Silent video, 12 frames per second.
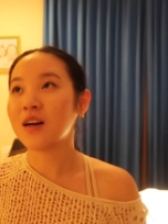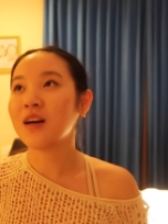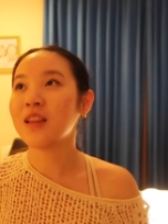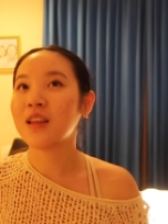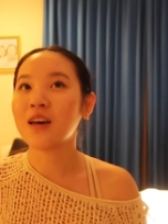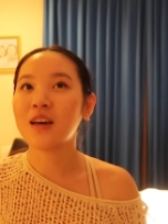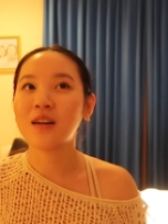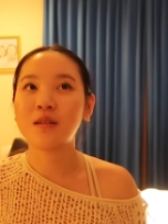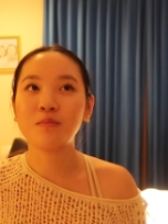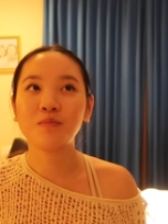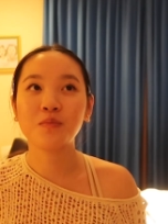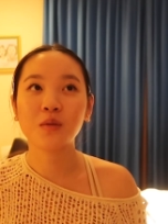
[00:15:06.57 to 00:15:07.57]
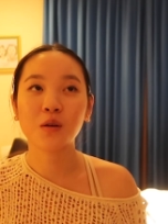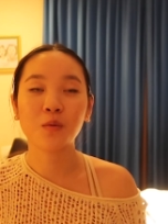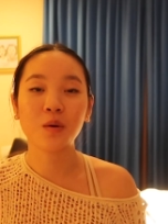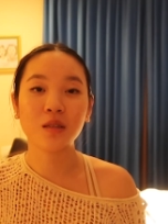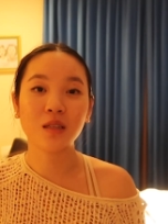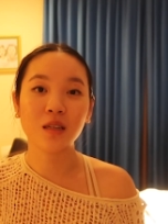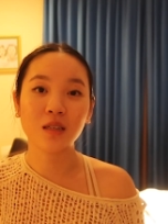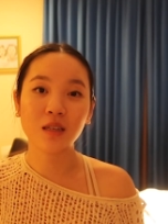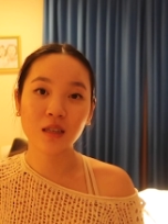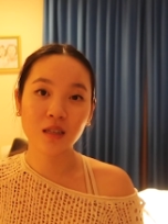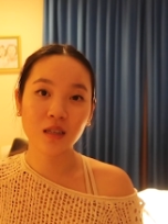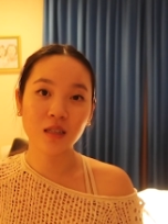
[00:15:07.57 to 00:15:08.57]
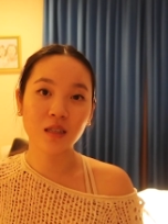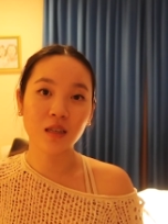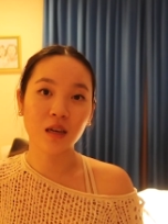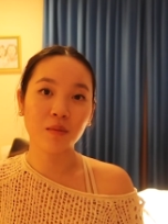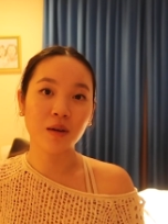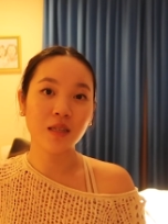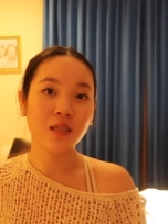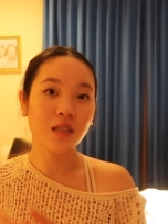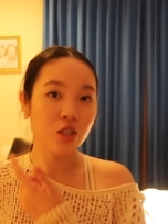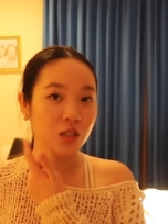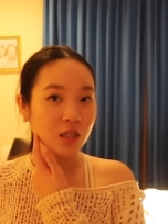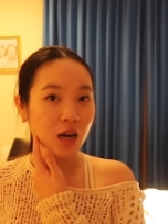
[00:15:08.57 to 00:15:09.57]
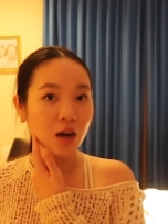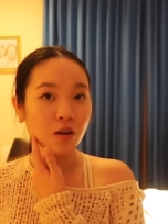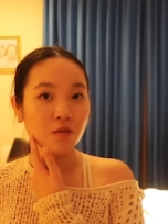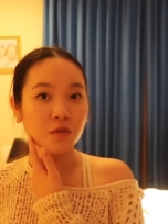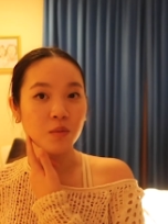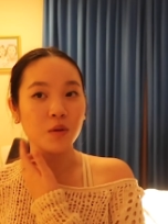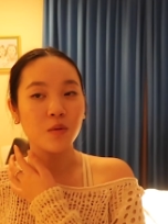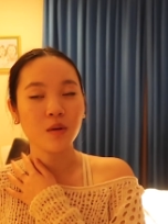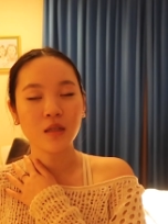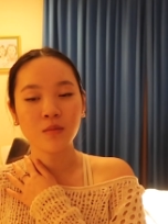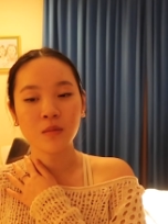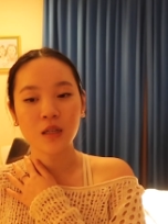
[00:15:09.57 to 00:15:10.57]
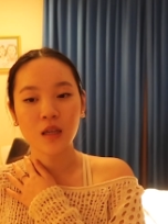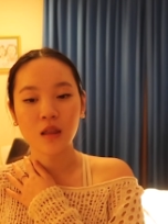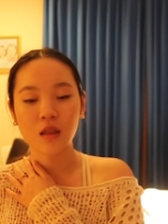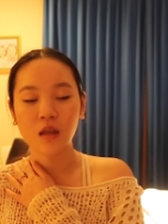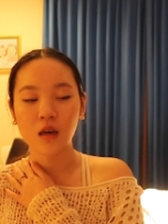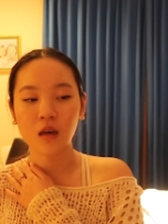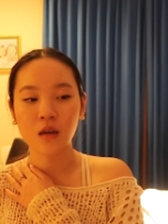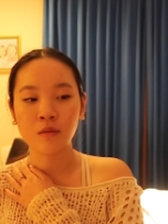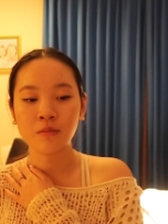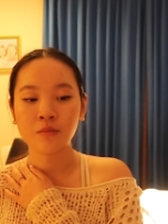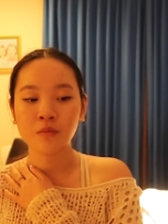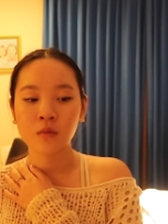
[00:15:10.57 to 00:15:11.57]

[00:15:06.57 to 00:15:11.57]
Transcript: And then went to the dentist to get my stitches out from the wisdom teeth thing.